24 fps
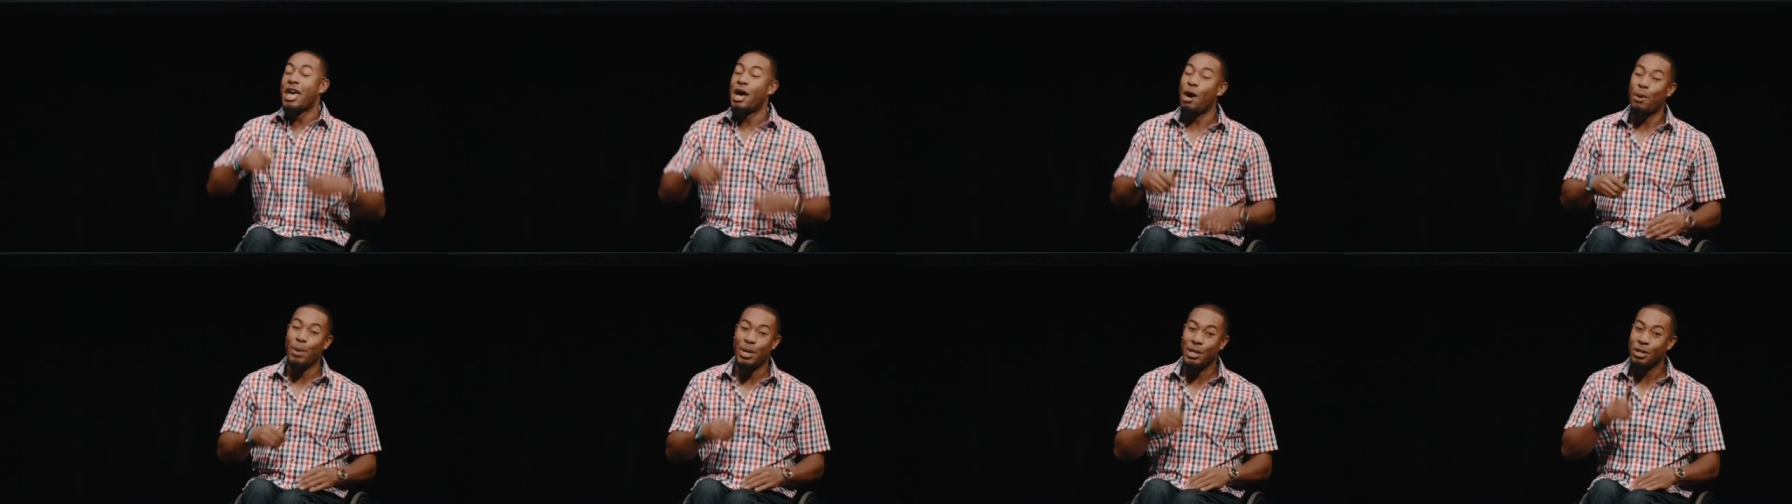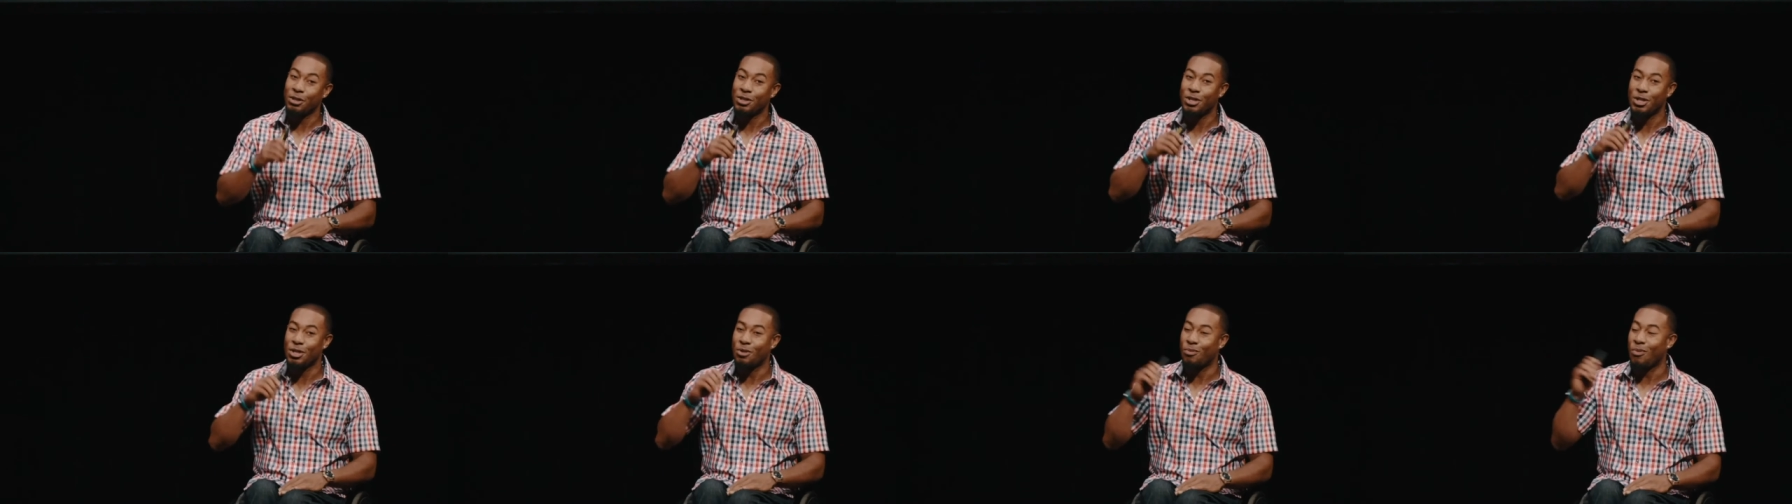and when I
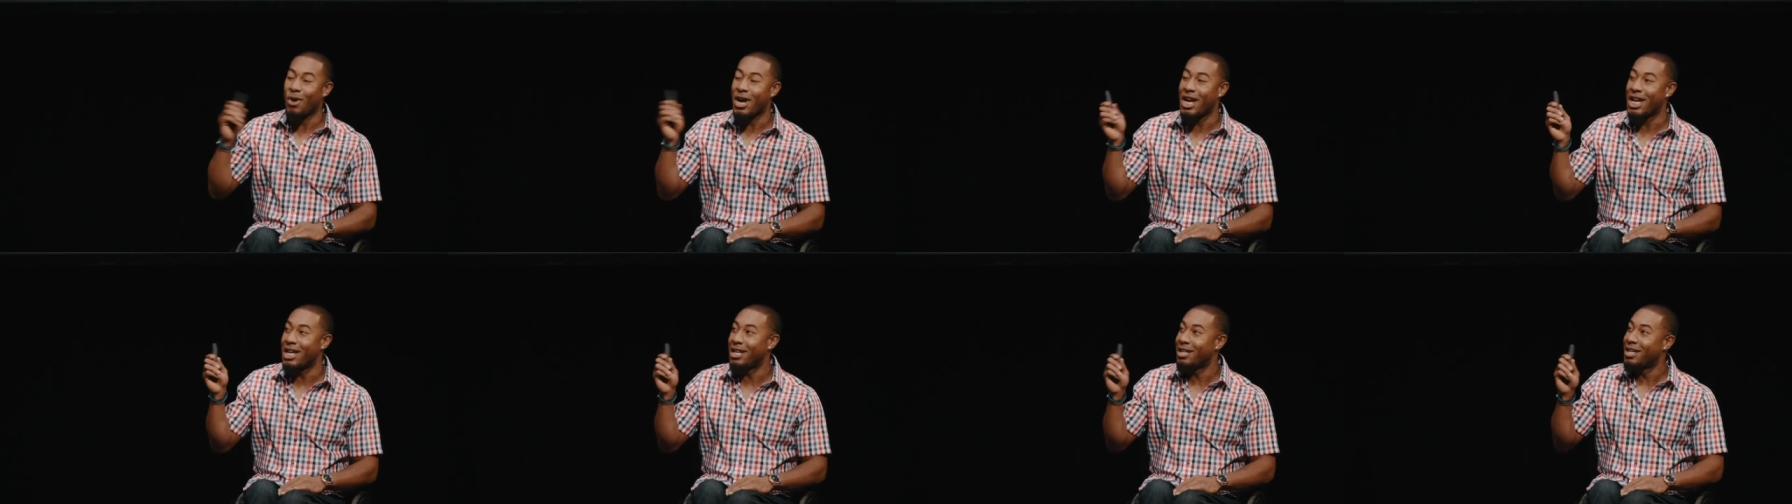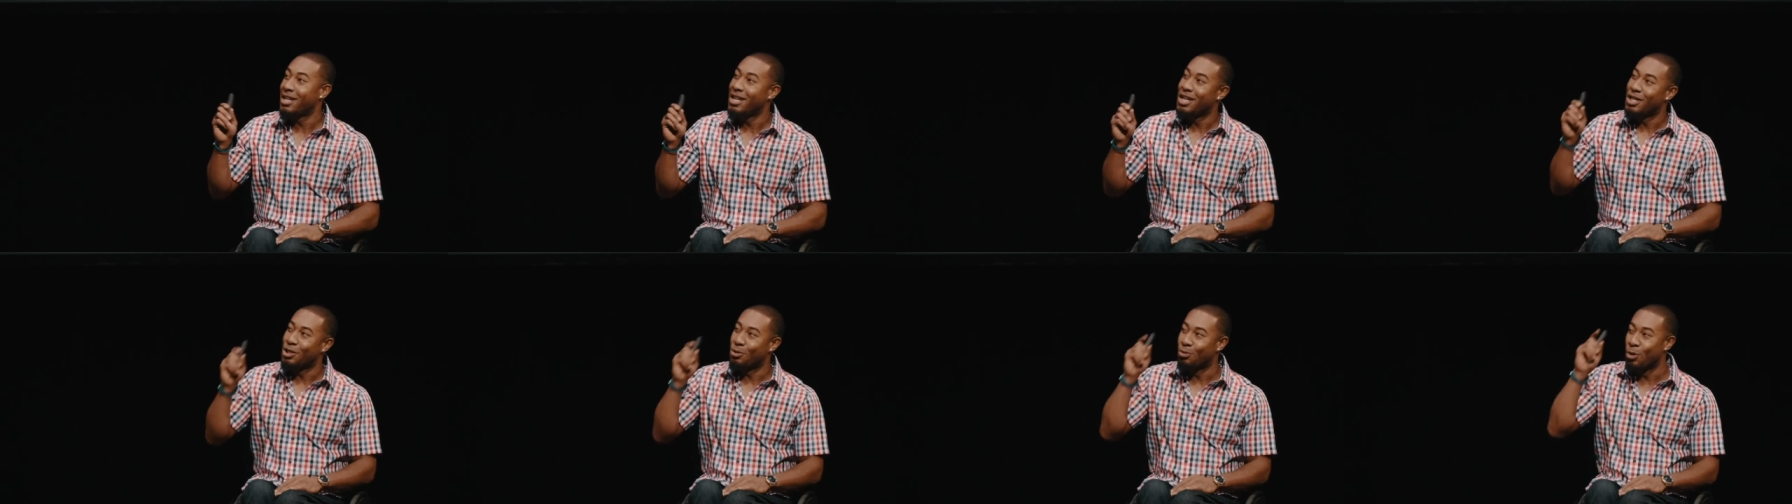looked to the
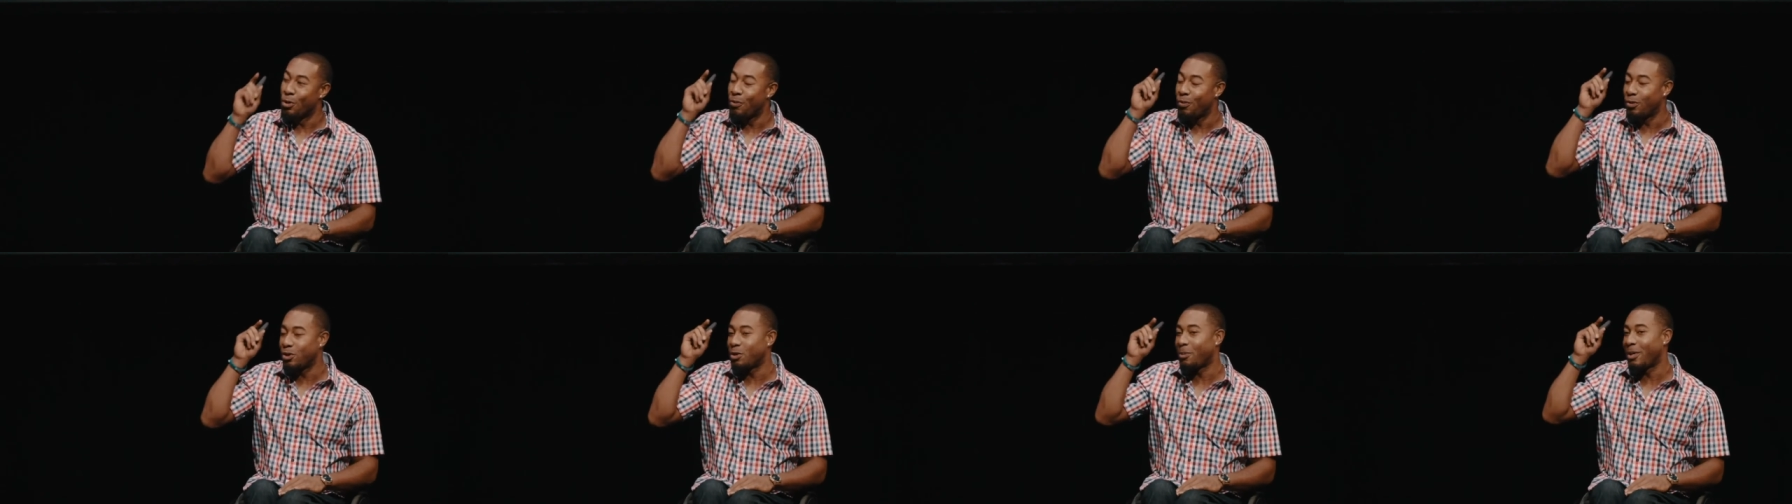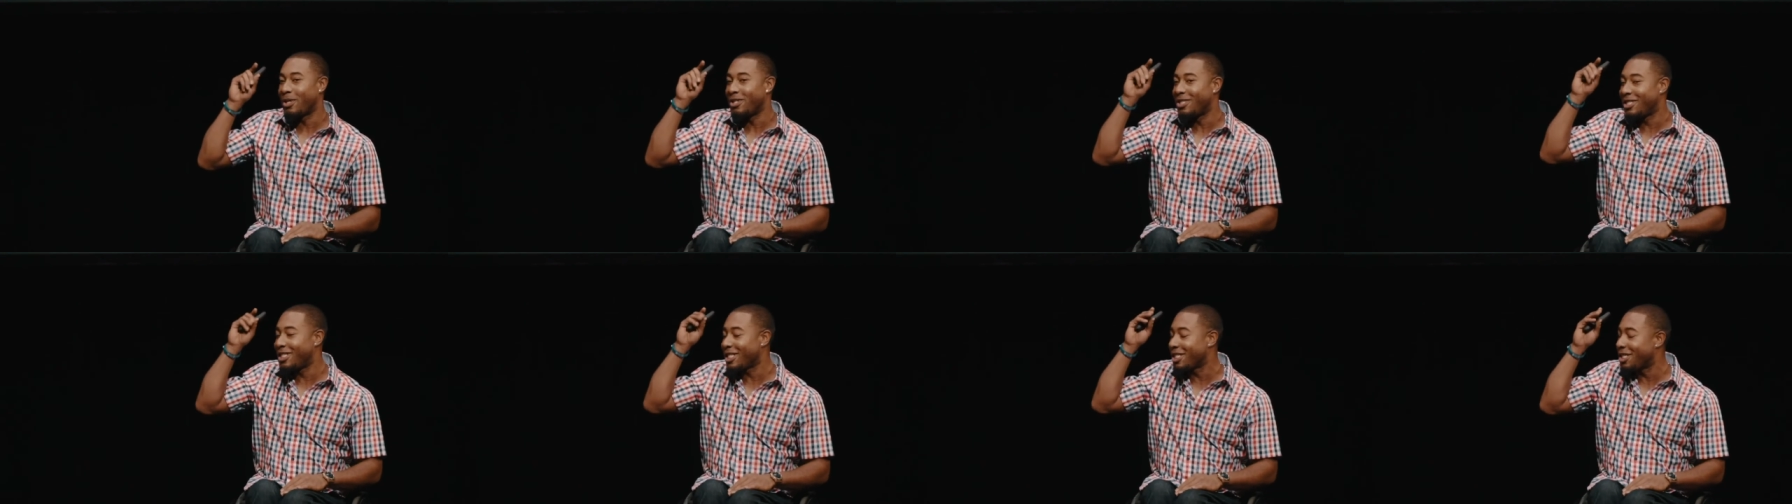right, the roof was
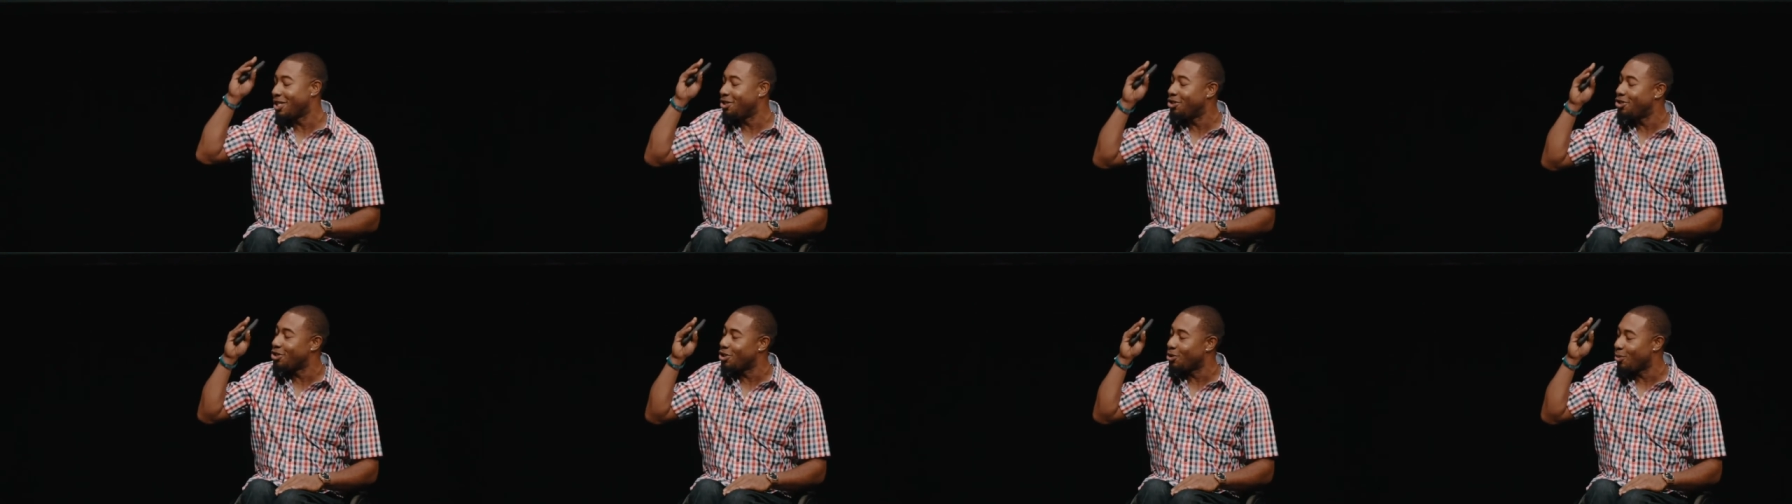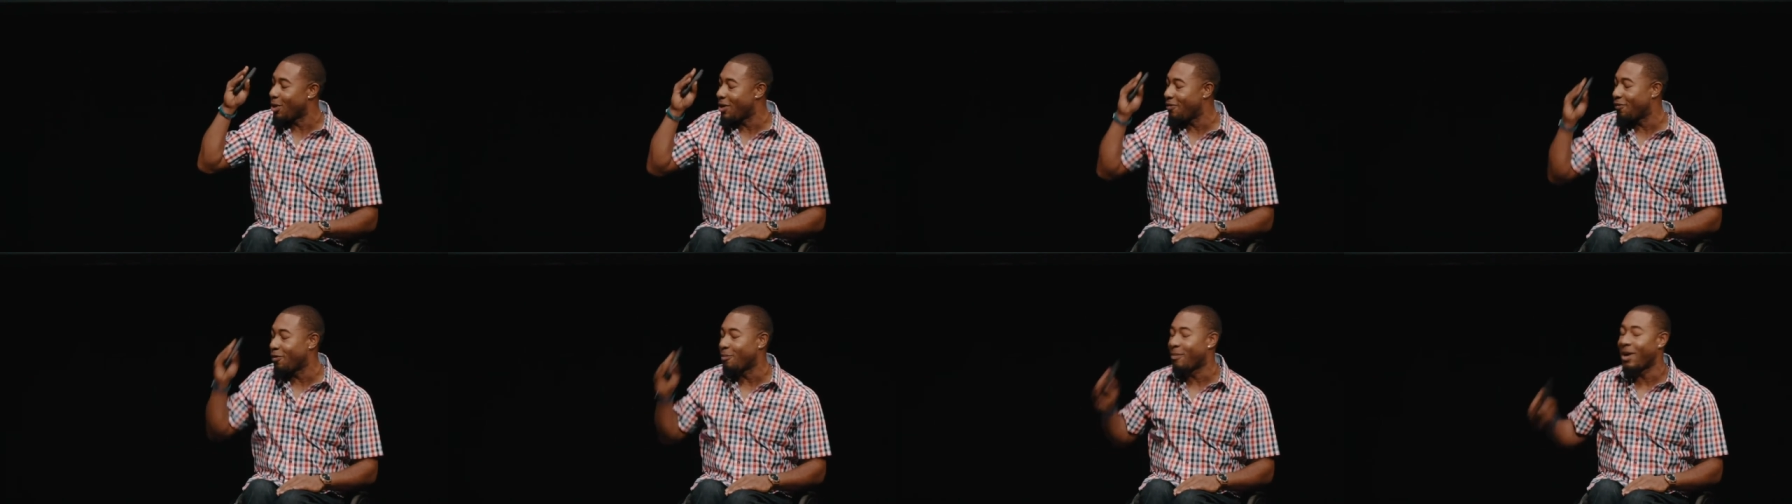about 6 inches
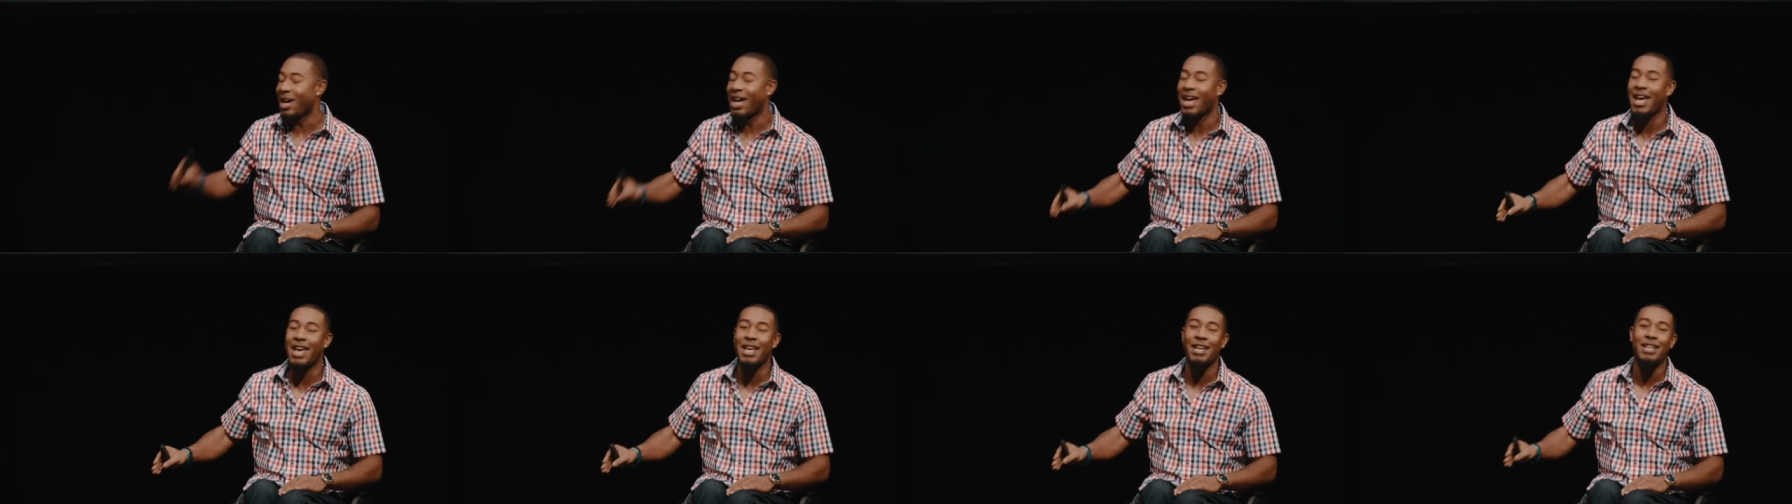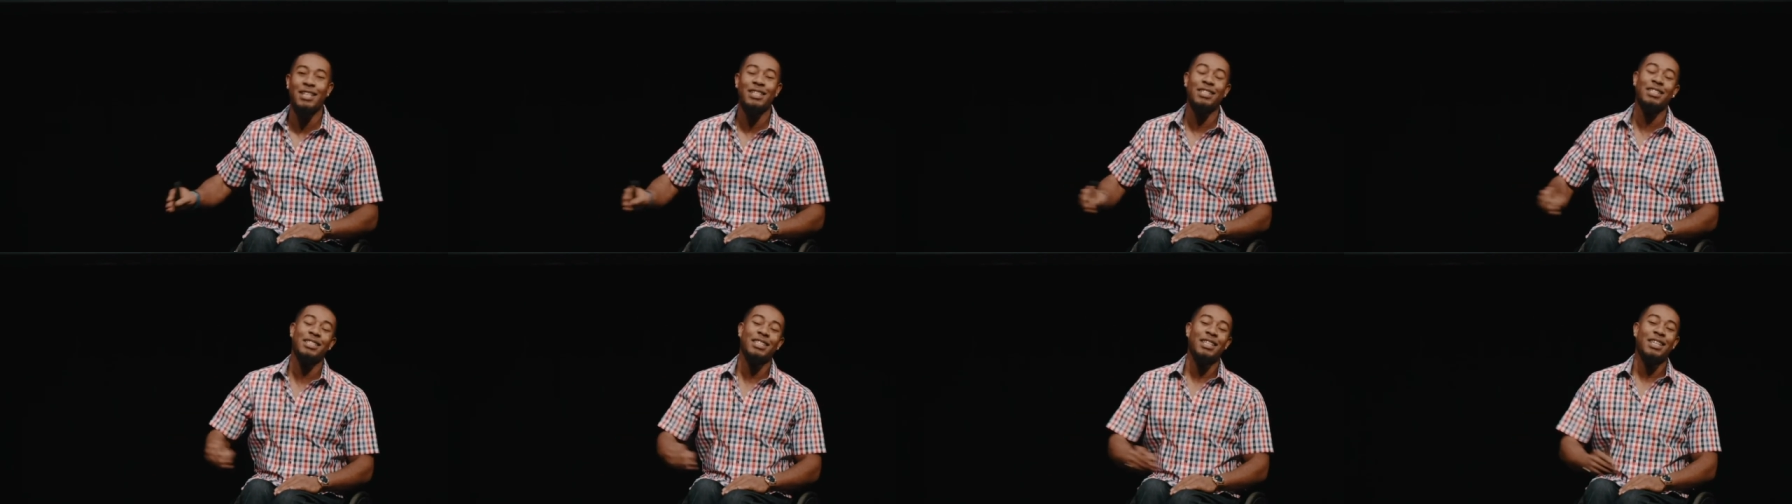away from my
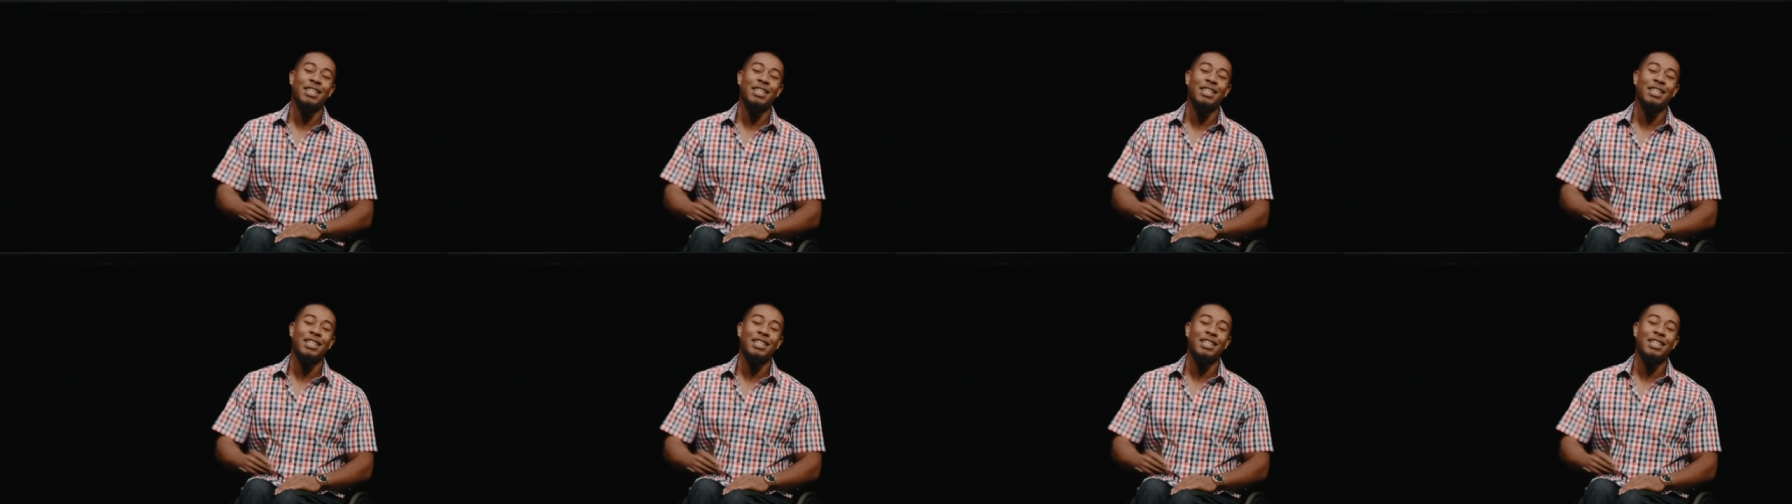head.